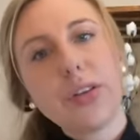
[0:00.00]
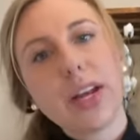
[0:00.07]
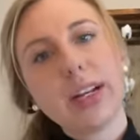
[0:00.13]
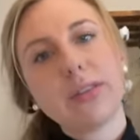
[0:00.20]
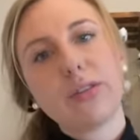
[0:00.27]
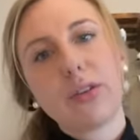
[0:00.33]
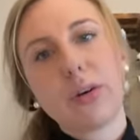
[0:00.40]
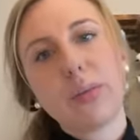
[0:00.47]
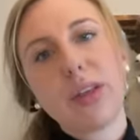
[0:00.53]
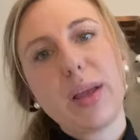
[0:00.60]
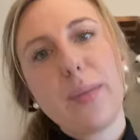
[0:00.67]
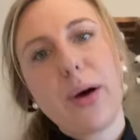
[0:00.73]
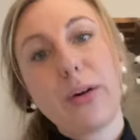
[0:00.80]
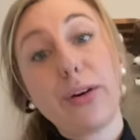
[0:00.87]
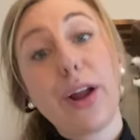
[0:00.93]
then it's normally
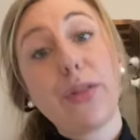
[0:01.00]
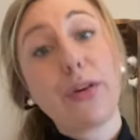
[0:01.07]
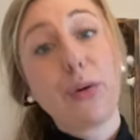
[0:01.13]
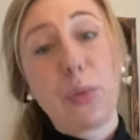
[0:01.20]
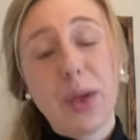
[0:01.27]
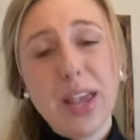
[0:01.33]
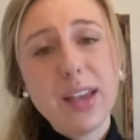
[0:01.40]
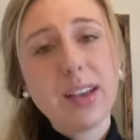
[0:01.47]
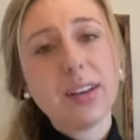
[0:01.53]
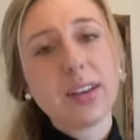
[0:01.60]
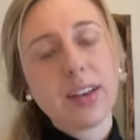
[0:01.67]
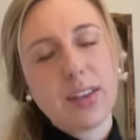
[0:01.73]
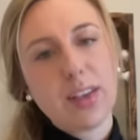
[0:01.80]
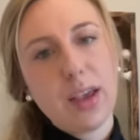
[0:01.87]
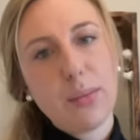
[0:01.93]
about another week
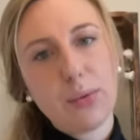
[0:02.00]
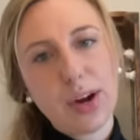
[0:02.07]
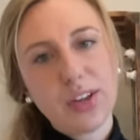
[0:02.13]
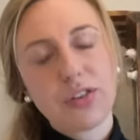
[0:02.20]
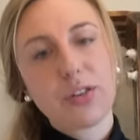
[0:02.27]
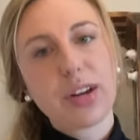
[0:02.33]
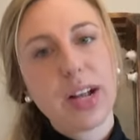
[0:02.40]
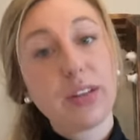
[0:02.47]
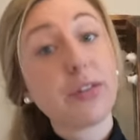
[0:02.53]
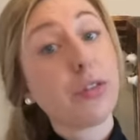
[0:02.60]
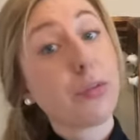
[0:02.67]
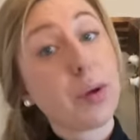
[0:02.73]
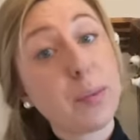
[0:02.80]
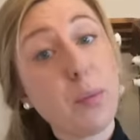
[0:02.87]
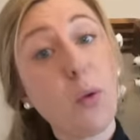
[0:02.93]
until the appraiser gets
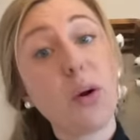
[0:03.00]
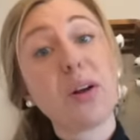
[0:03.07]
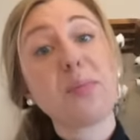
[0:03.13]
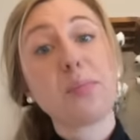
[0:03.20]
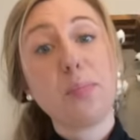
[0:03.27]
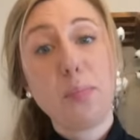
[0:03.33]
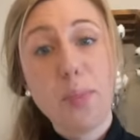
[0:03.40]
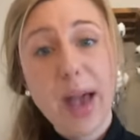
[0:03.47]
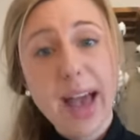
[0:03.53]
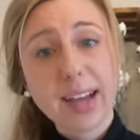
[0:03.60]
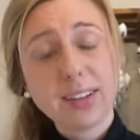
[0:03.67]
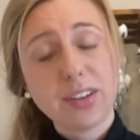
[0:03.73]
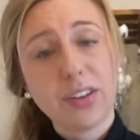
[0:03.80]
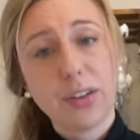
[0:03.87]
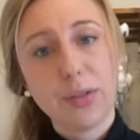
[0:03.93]
the report
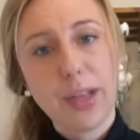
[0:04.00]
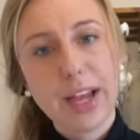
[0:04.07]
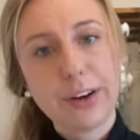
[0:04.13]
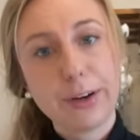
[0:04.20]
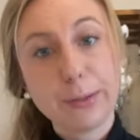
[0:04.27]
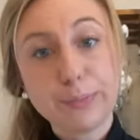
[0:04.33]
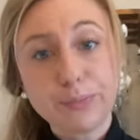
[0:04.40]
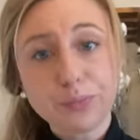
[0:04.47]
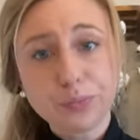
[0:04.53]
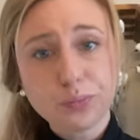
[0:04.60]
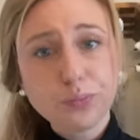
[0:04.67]
back to the lender.